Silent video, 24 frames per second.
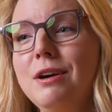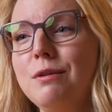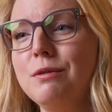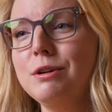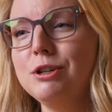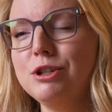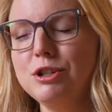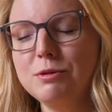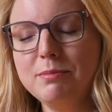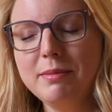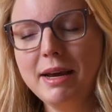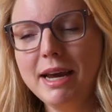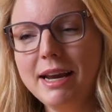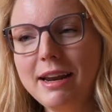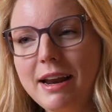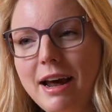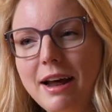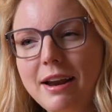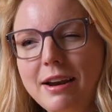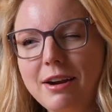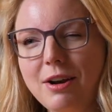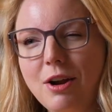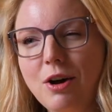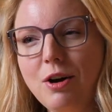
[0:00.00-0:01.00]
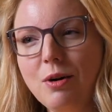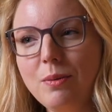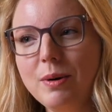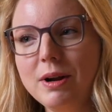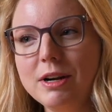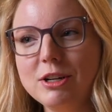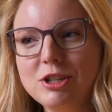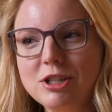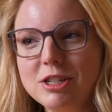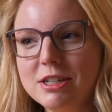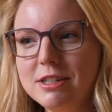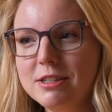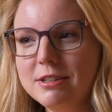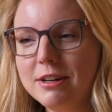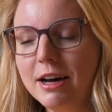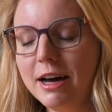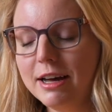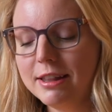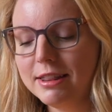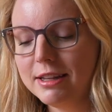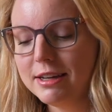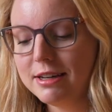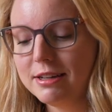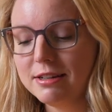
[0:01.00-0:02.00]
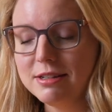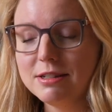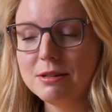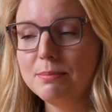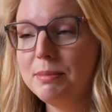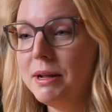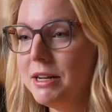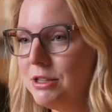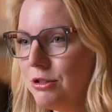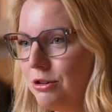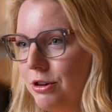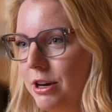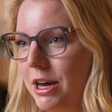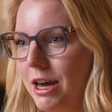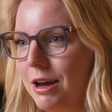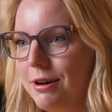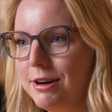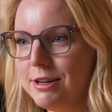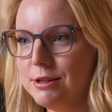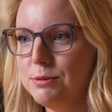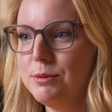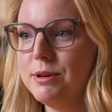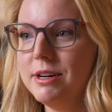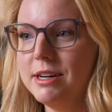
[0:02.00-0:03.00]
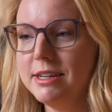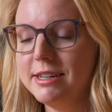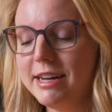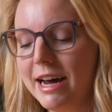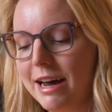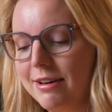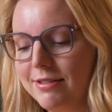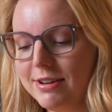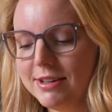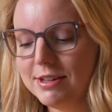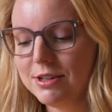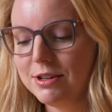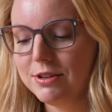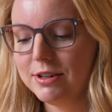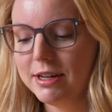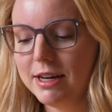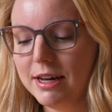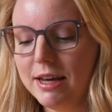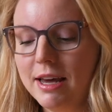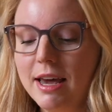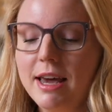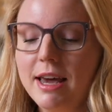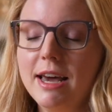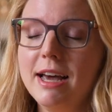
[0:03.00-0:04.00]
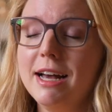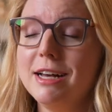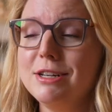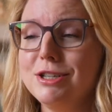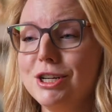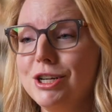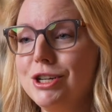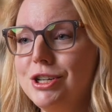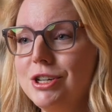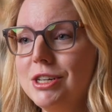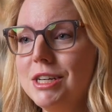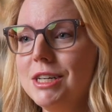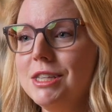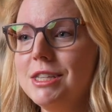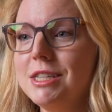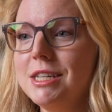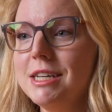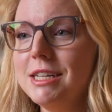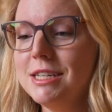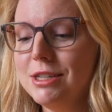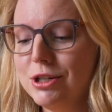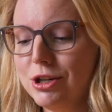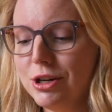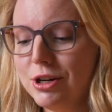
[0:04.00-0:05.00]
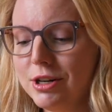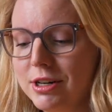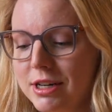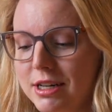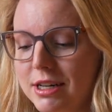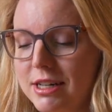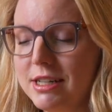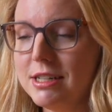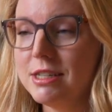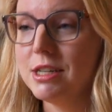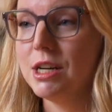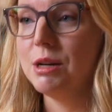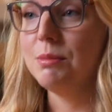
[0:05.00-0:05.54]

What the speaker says: which you may not know what a cheesecloth is. But that's okay, because we're gonna dive into it. Essentially, this turkey is gonna